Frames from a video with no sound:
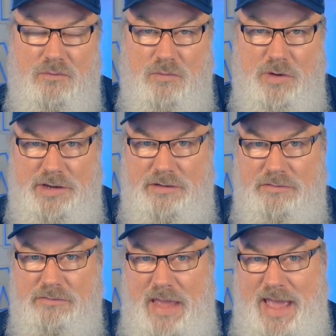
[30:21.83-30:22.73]

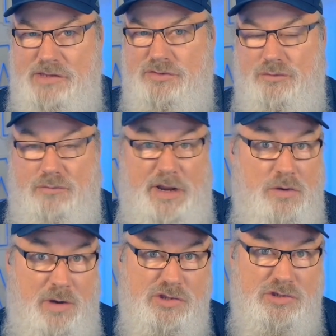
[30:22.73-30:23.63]
when asked the right
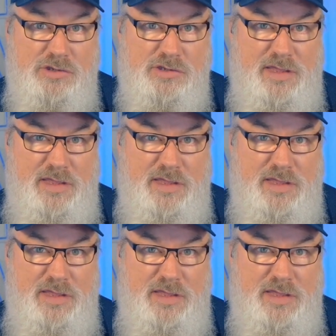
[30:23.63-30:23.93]
questions.